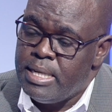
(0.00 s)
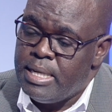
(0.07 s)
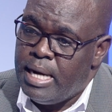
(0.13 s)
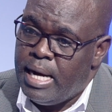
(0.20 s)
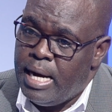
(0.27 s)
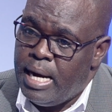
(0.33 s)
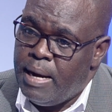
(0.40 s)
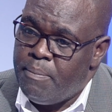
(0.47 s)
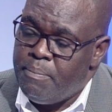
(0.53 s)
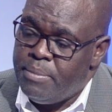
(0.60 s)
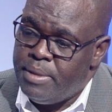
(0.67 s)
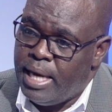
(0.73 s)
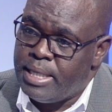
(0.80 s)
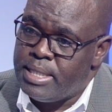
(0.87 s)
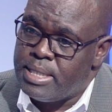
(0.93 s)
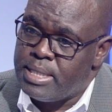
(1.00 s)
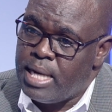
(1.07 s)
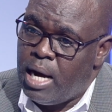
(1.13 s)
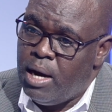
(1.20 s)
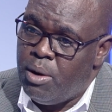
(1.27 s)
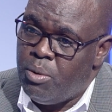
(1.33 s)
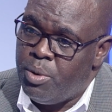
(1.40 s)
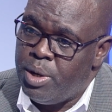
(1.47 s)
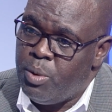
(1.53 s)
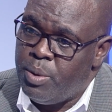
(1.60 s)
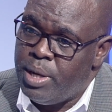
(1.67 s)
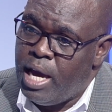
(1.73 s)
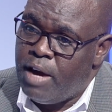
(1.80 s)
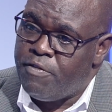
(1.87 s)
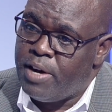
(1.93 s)

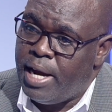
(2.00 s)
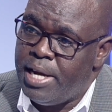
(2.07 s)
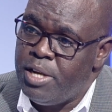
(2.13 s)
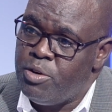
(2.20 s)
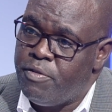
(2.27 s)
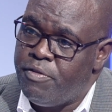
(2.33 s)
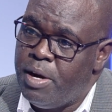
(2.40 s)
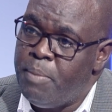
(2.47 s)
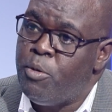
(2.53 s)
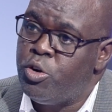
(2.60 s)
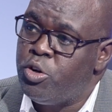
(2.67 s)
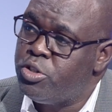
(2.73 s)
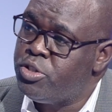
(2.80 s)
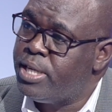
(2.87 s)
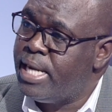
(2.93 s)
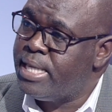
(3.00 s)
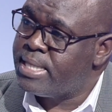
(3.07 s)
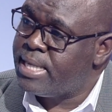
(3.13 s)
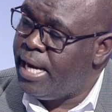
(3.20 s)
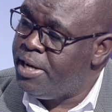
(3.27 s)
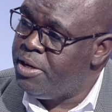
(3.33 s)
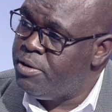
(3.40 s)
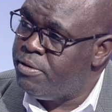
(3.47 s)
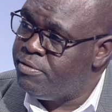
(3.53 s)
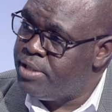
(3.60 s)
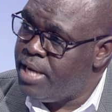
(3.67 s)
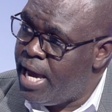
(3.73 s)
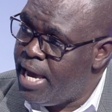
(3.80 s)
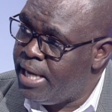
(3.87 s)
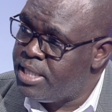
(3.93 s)
we have kind of a monotonous kind of
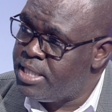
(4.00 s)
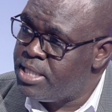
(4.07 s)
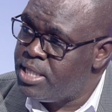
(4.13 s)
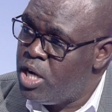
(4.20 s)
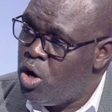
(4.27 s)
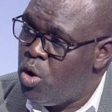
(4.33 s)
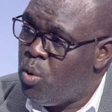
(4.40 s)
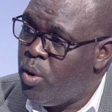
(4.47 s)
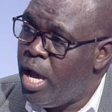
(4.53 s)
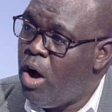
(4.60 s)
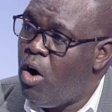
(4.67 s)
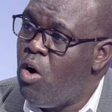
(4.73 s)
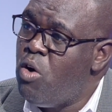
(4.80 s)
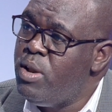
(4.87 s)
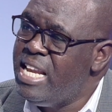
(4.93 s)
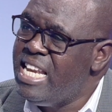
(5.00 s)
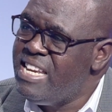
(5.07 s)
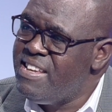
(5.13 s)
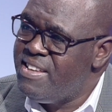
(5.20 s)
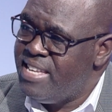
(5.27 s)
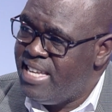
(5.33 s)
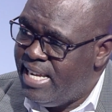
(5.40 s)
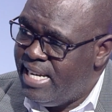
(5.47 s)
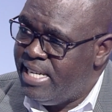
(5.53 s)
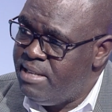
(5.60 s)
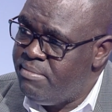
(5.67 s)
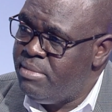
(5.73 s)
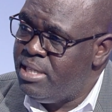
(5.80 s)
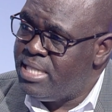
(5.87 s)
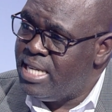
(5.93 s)
diet where only
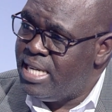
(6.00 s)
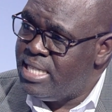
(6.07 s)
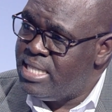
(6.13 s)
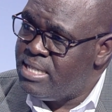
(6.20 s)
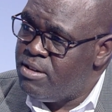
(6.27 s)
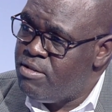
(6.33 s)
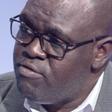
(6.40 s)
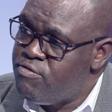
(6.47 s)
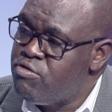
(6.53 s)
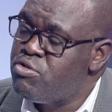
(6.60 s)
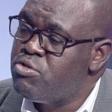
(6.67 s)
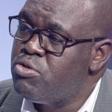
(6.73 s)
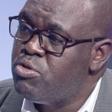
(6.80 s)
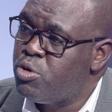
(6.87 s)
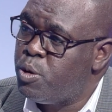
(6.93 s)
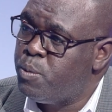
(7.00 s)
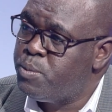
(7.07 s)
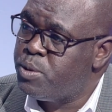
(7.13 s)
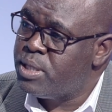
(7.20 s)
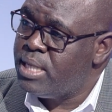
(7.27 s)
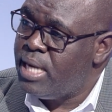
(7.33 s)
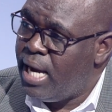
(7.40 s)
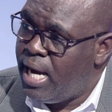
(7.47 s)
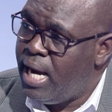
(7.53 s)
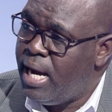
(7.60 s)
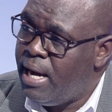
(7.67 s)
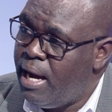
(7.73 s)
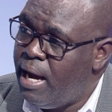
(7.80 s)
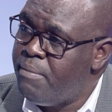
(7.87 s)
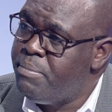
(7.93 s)
limited food groups
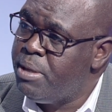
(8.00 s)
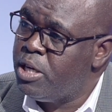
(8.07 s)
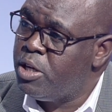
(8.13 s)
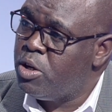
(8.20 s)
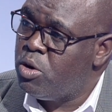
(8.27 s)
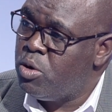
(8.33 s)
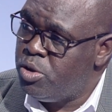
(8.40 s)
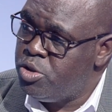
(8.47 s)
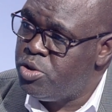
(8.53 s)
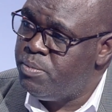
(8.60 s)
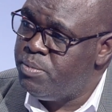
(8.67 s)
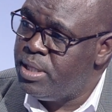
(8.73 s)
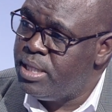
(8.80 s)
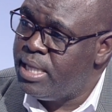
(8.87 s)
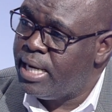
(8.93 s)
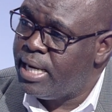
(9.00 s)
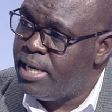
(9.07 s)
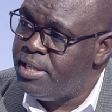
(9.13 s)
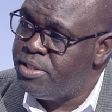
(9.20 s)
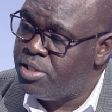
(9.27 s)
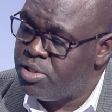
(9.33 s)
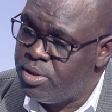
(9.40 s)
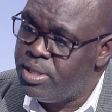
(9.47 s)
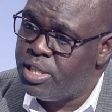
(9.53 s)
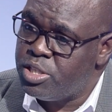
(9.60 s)
are being consumed in the country. So